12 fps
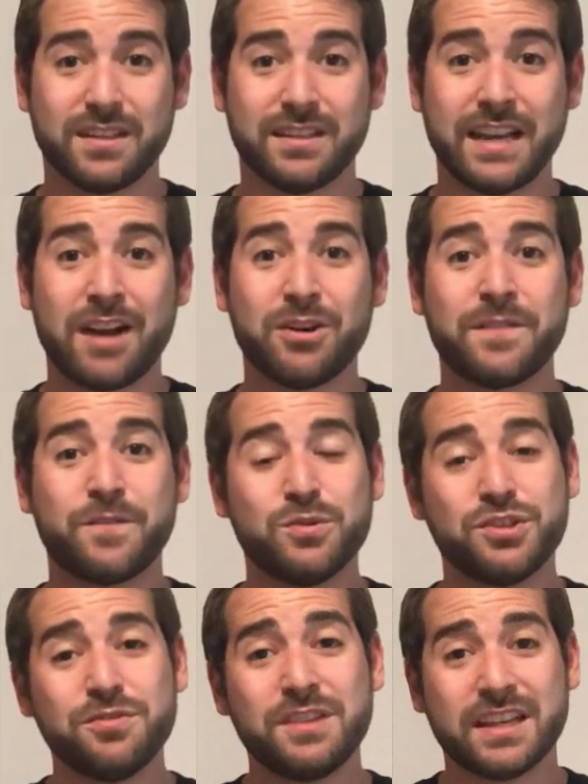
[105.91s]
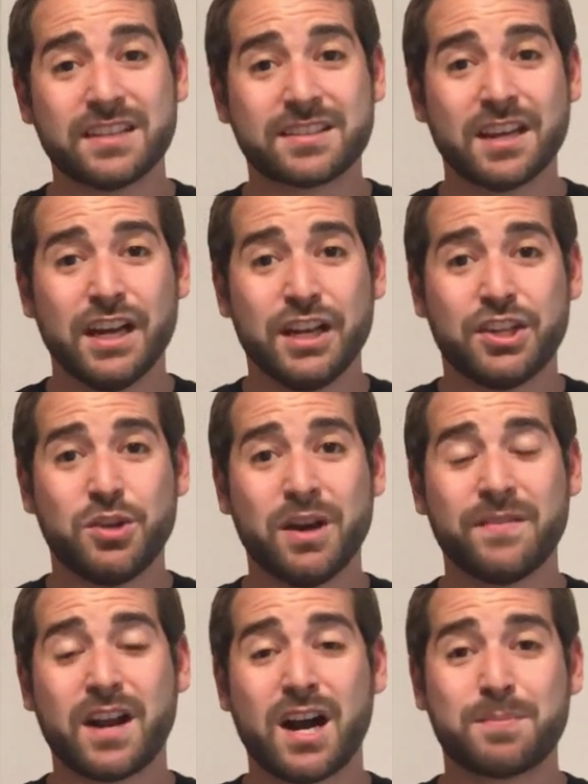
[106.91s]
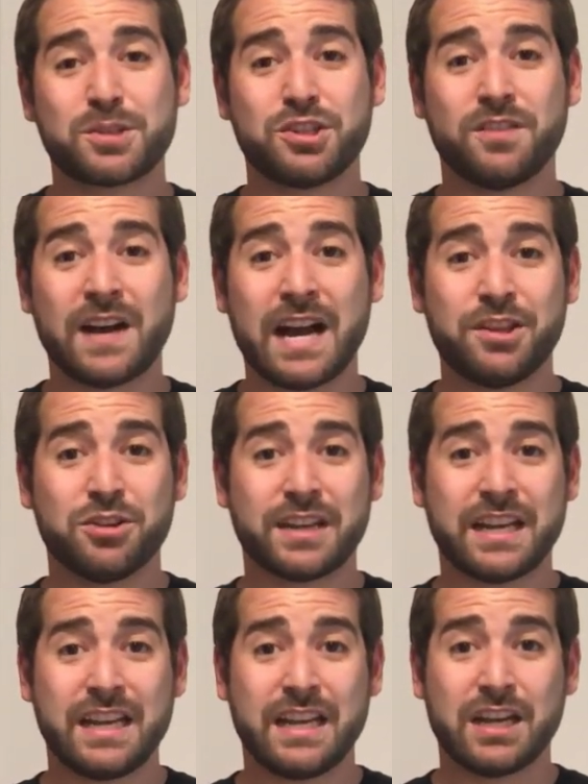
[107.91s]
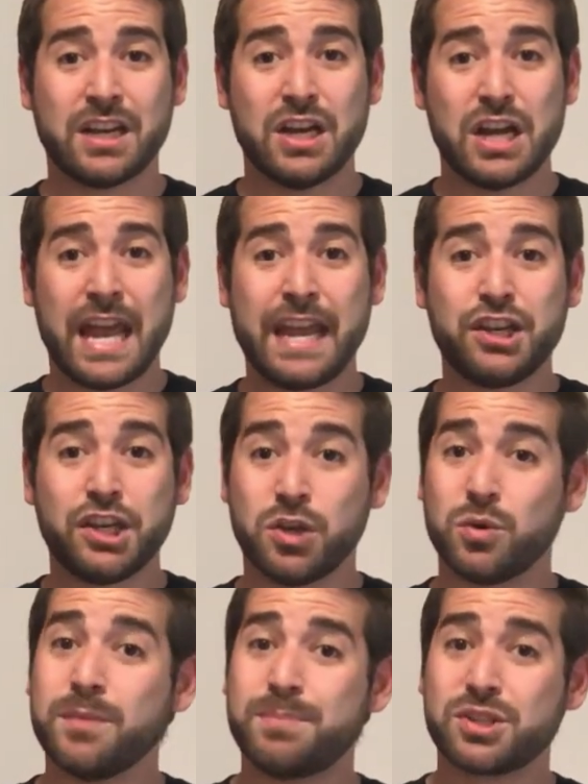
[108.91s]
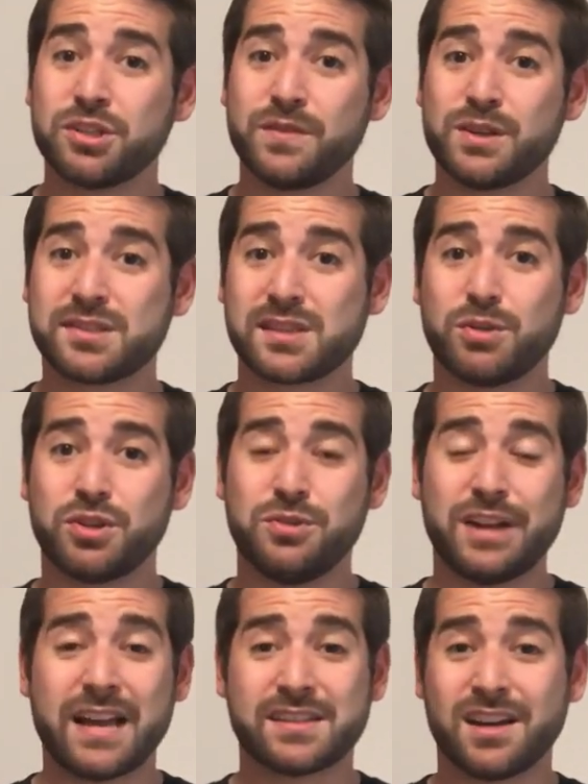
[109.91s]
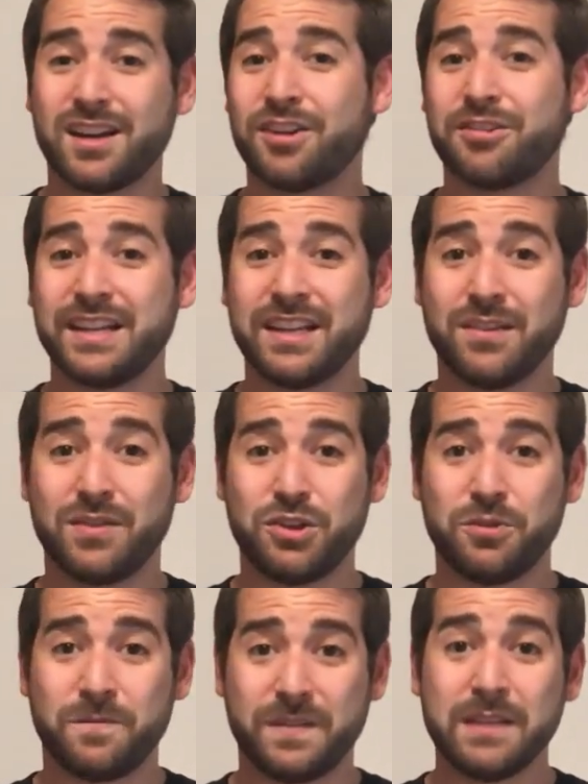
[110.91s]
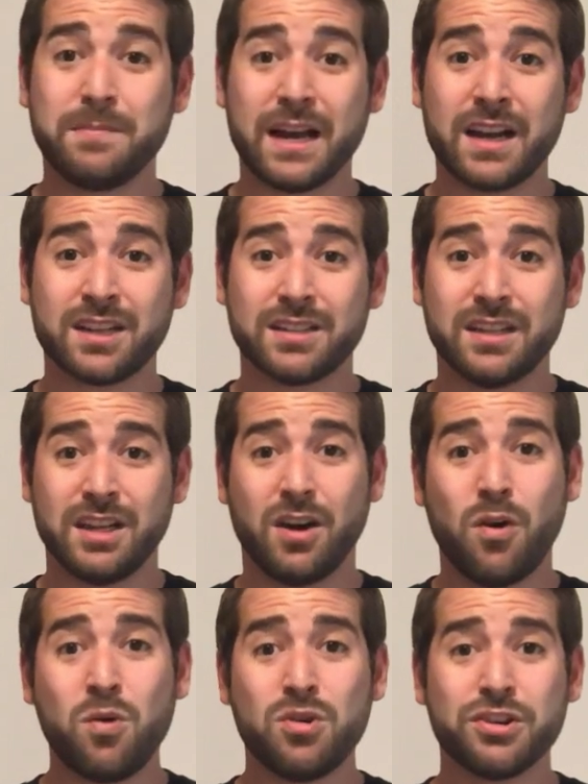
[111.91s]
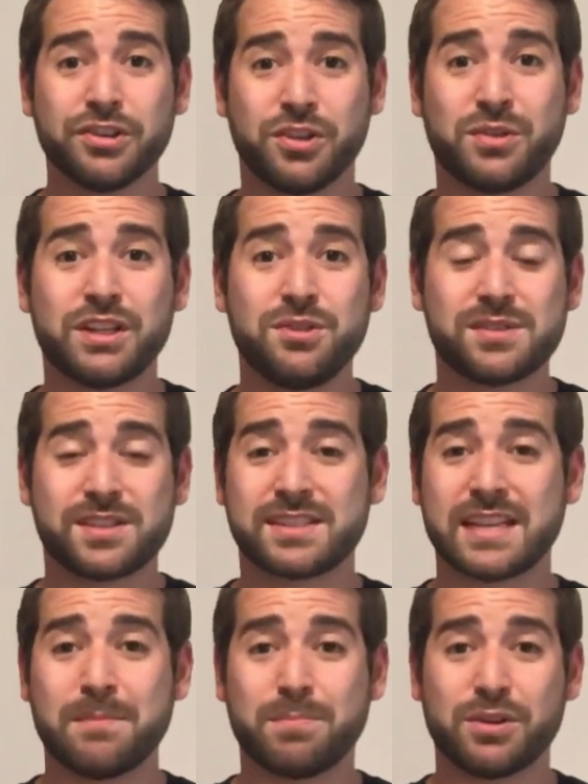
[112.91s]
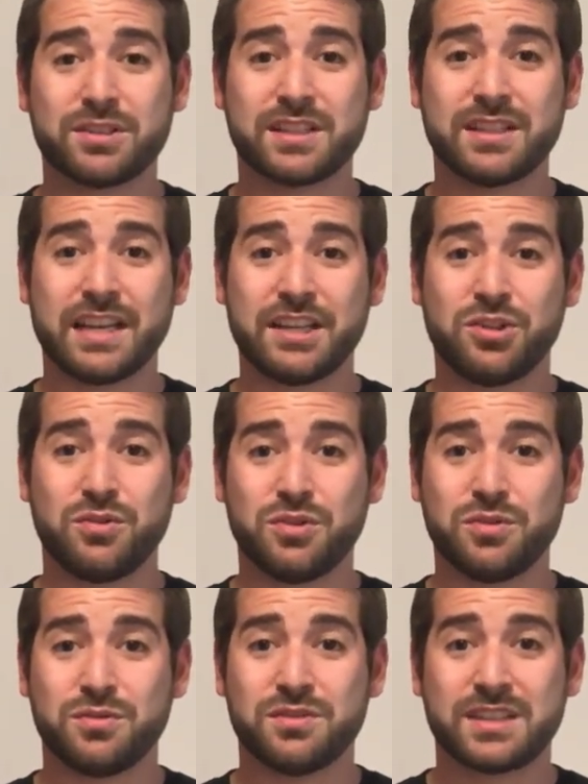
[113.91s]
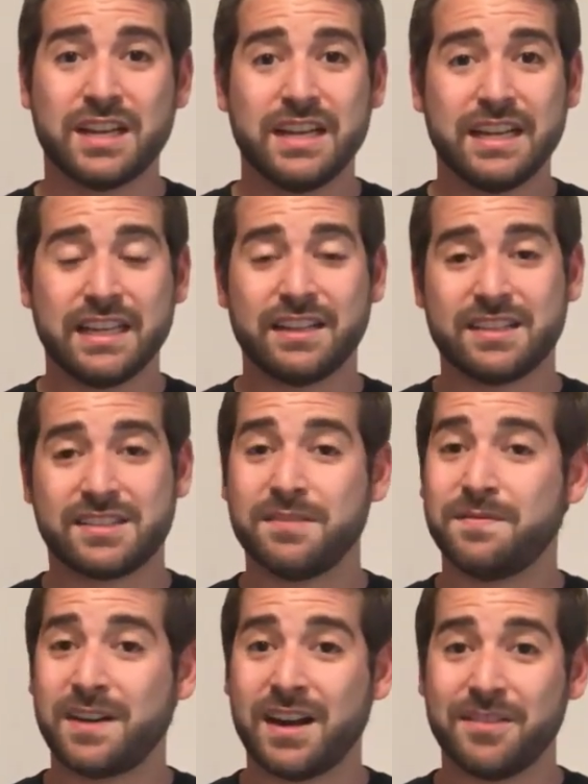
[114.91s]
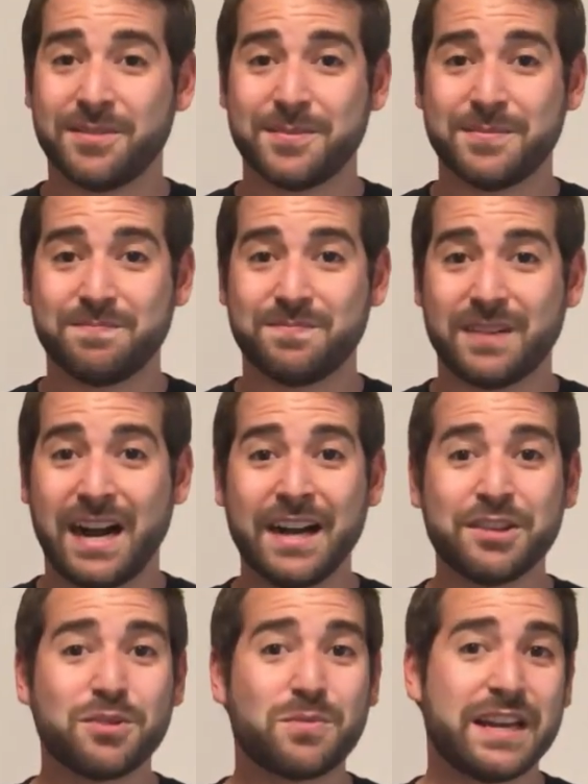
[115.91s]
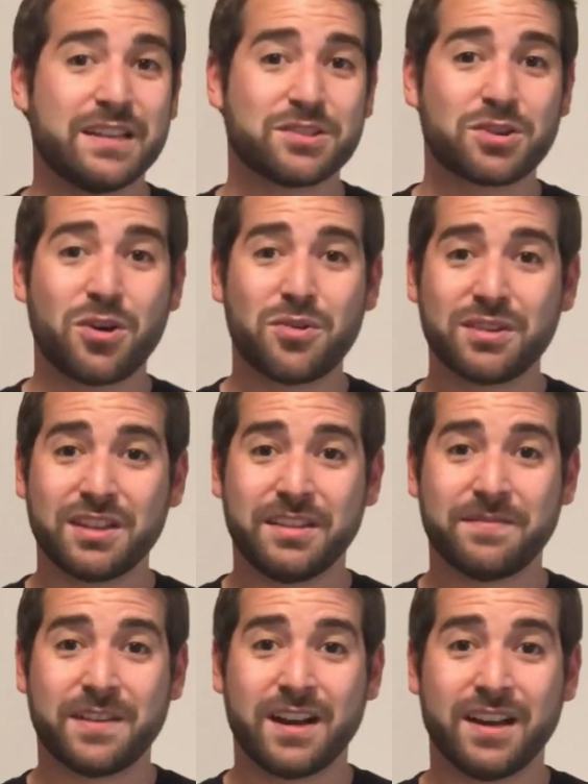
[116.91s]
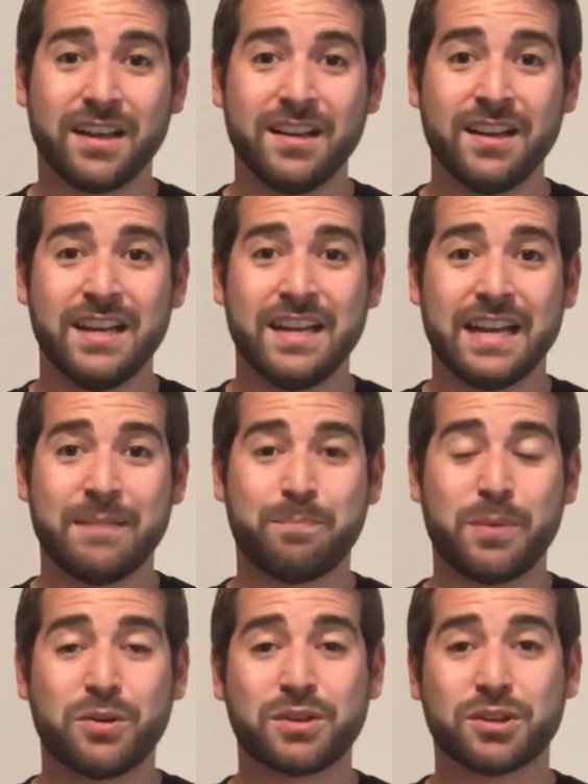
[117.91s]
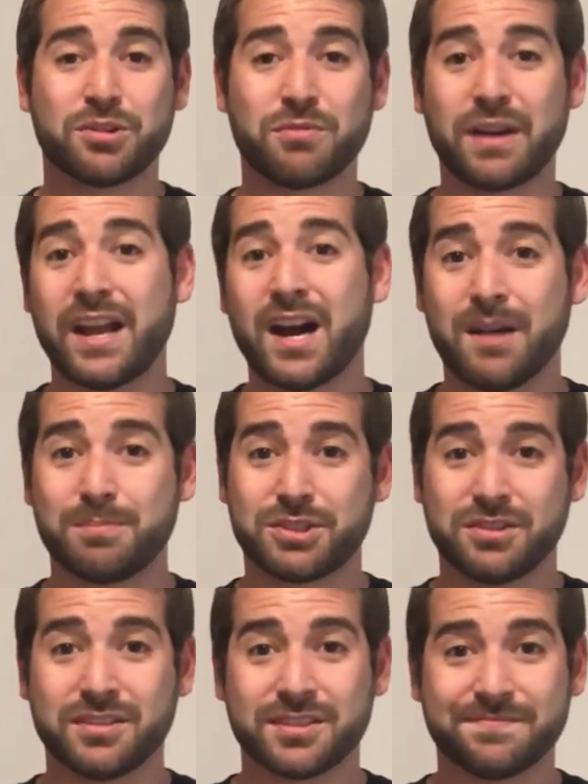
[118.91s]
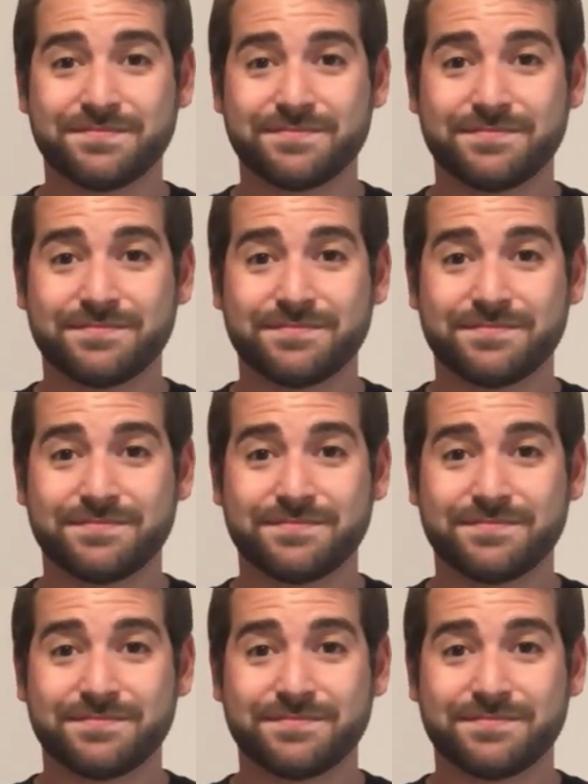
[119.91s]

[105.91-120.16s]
Now, if you do this, you have an option of either getting a new observer, someone who has not already given you feedback, or you can use the same person that you used in lesson 5. Either way is totally fine, and both are great options.